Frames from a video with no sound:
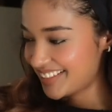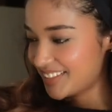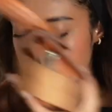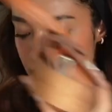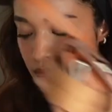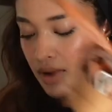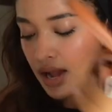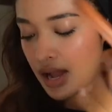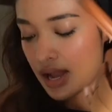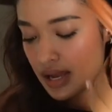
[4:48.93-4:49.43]

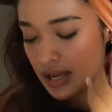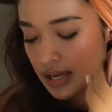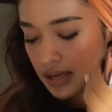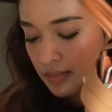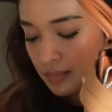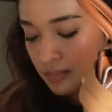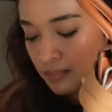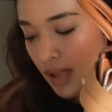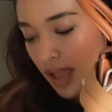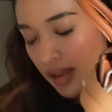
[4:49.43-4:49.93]
My
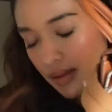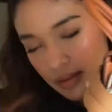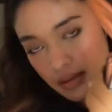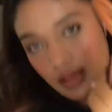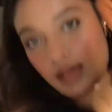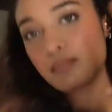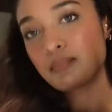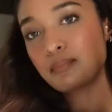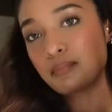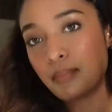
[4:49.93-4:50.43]

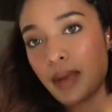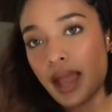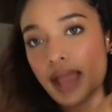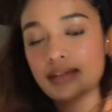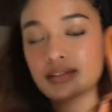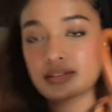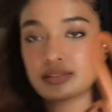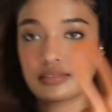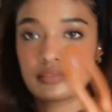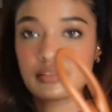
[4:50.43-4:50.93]
bag,
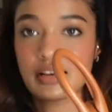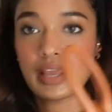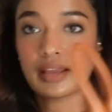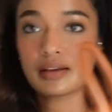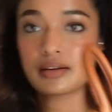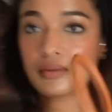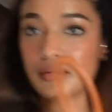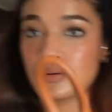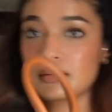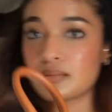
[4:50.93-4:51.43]

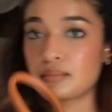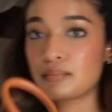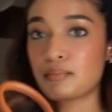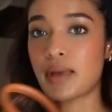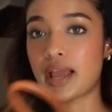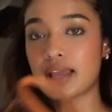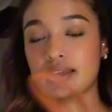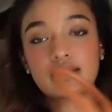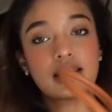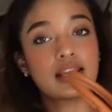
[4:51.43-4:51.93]

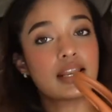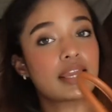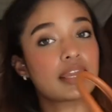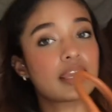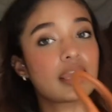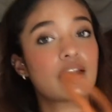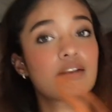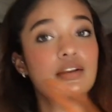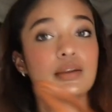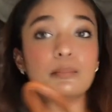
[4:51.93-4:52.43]
bag that I
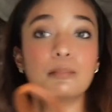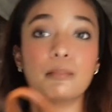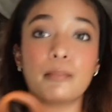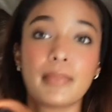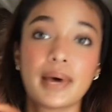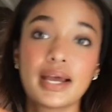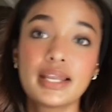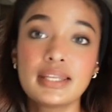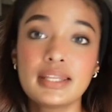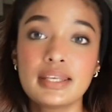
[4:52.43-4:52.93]
carry
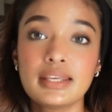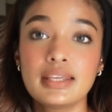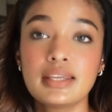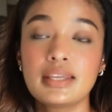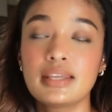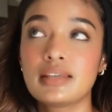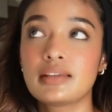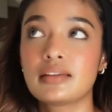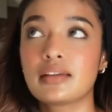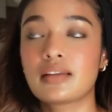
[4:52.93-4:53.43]
money